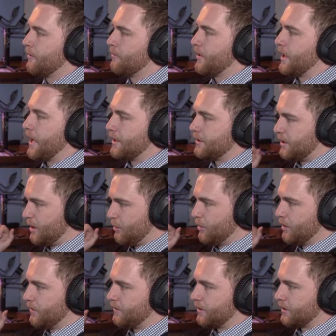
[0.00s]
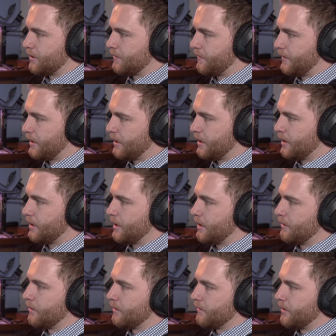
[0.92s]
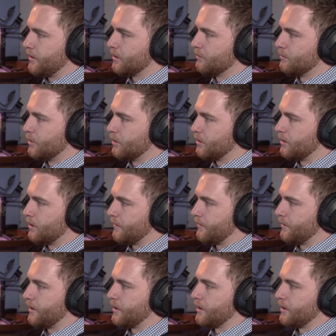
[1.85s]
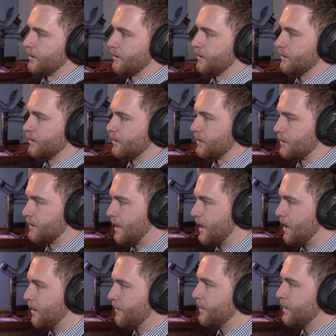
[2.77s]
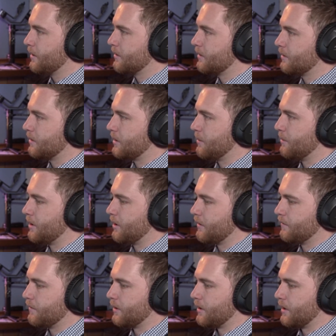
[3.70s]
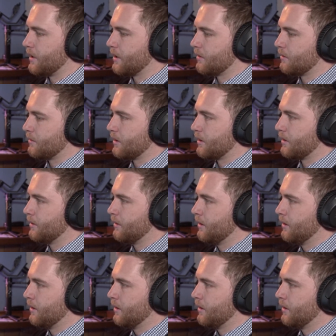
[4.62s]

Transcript: As he moves his finger, they reveal more of the tab. Same thing for the other one.